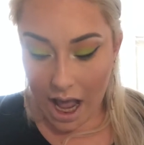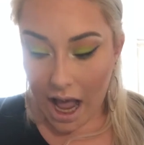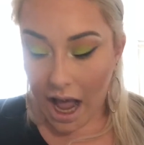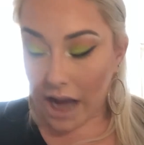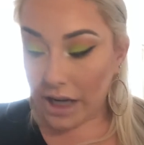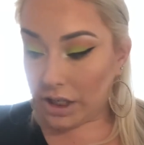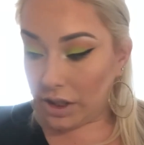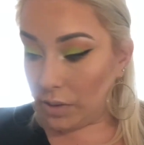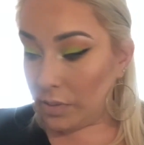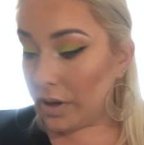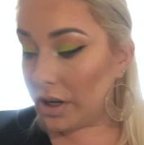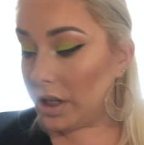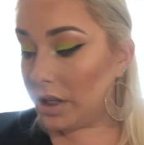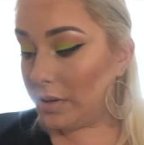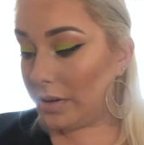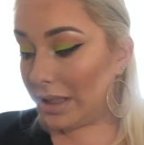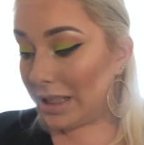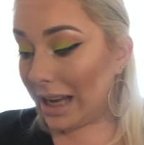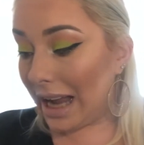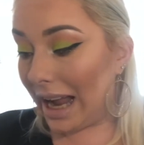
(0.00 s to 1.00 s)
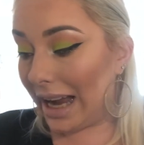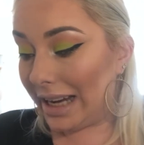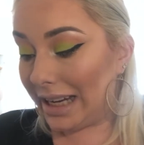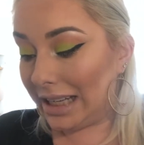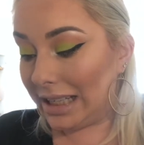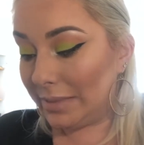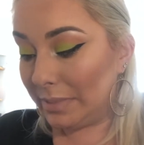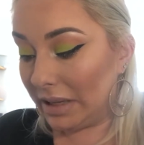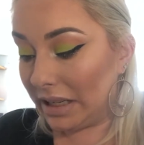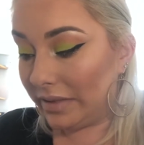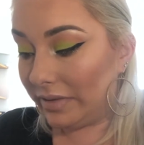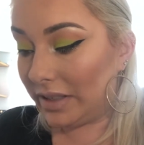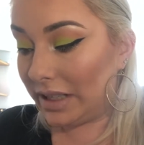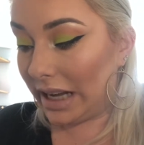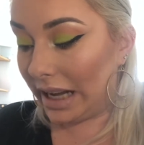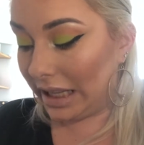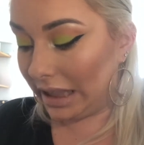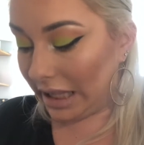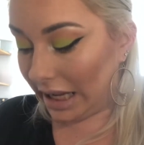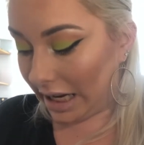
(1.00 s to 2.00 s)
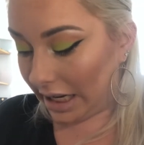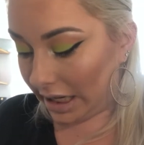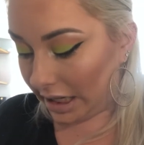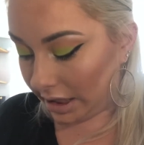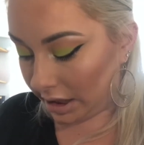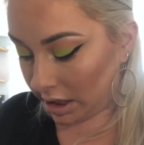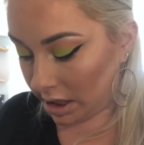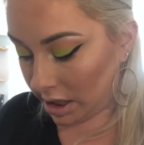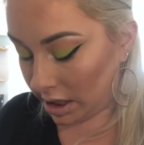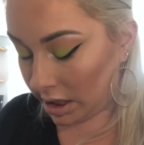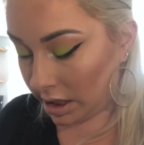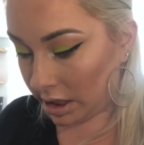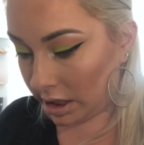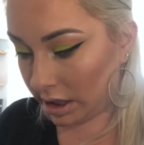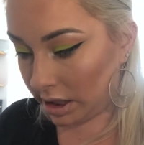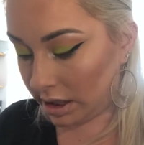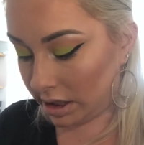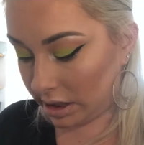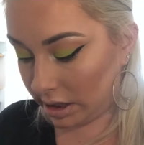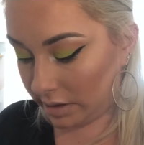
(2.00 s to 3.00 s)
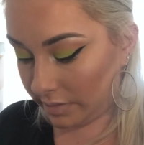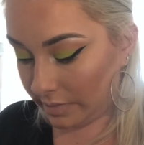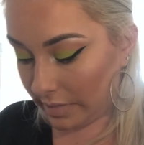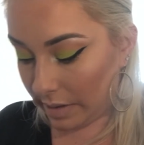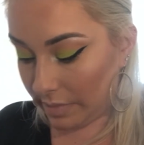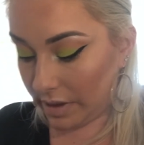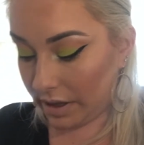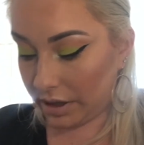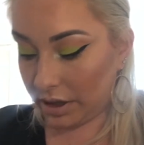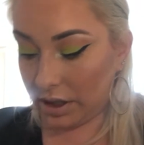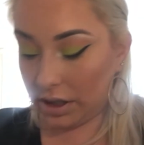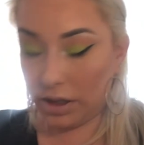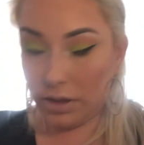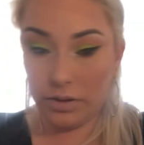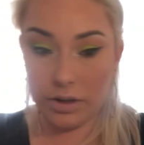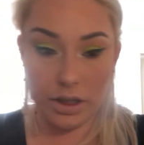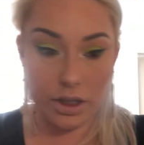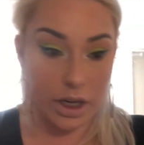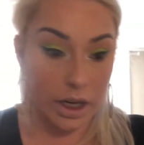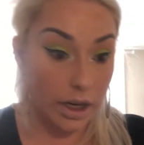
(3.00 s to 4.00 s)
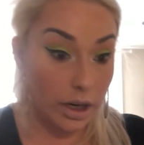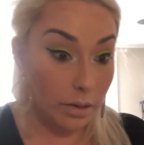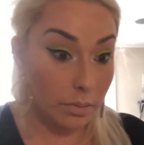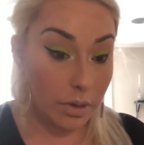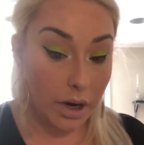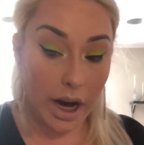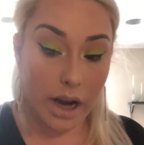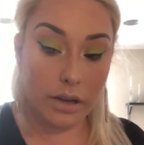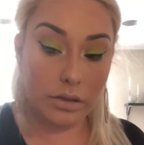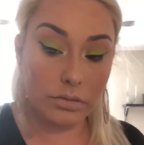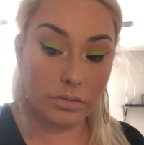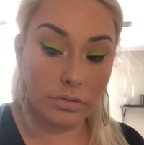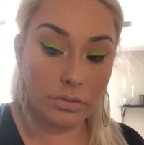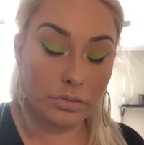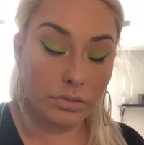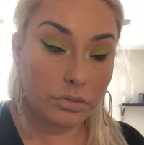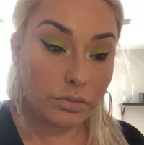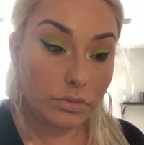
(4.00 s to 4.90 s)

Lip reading: I do want to do a tiny bit of tight lining. Maybe I'll just do the darker brown